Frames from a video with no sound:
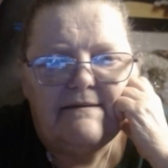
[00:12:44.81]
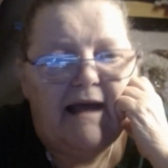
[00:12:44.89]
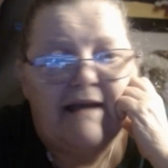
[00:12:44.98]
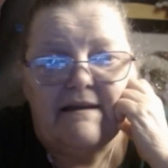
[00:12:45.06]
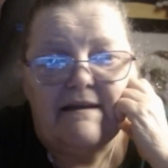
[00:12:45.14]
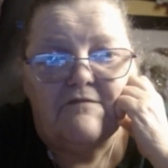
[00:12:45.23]

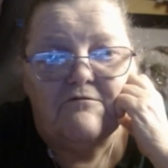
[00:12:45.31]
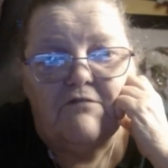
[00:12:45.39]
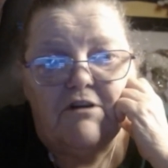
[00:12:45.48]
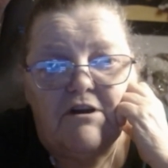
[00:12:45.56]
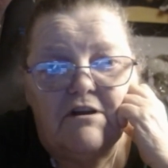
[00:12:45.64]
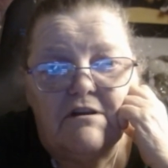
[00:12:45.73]
that didn't
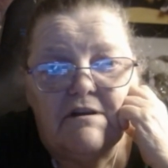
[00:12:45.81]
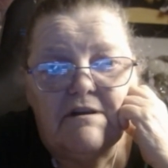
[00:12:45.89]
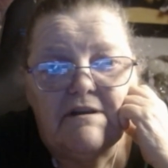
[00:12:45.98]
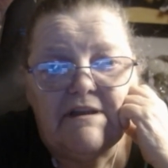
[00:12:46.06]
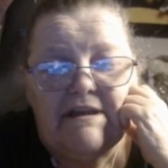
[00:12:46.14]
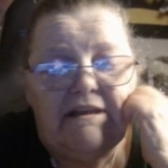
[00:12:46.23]
work.
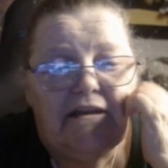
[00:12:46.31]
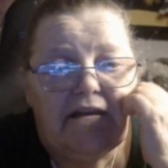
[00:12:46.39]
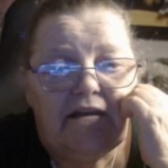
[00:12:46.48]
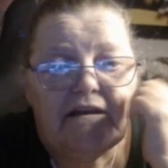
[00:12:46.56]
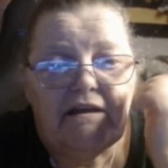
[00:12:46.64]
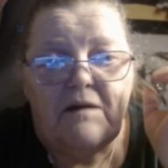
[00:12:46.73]
He
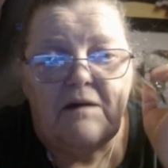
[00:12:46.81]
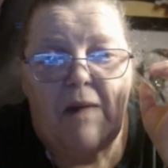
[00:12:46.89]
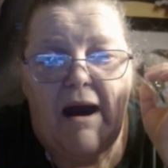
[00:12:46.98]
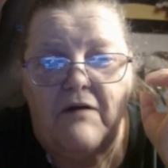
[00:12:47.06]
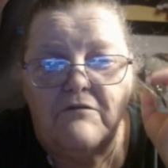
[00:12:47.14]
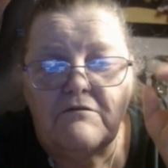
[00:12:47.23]
didn't come
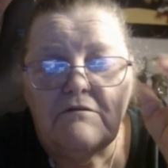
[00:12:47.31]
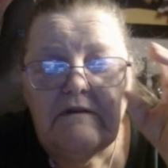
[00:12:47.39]
out.